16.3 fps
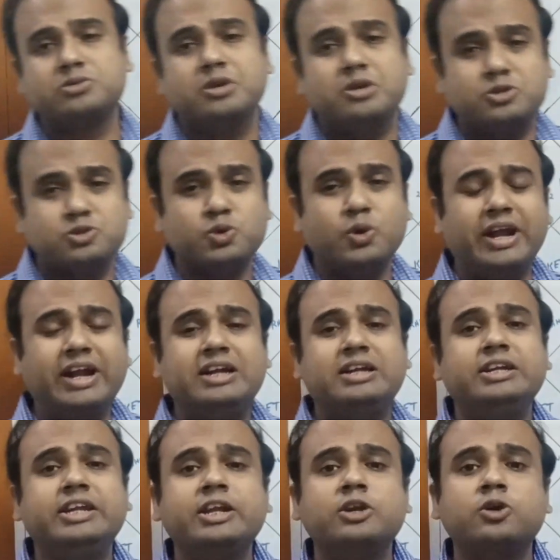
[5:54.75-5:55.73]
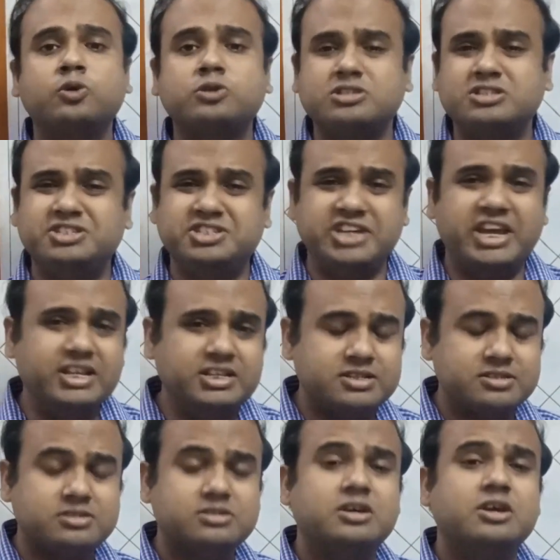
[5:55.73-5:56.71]
So it denotes
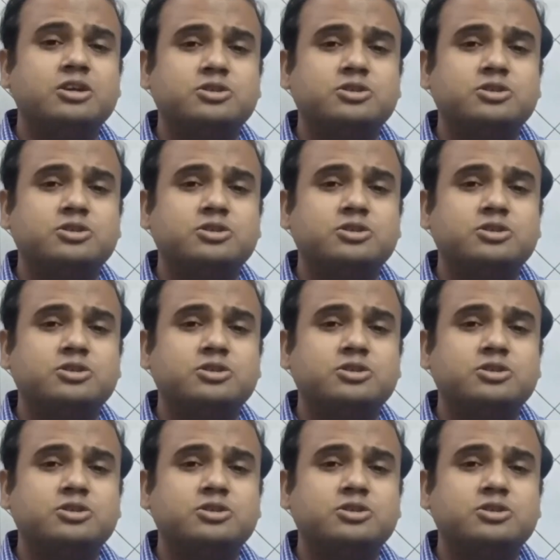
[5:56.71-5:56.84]
changes.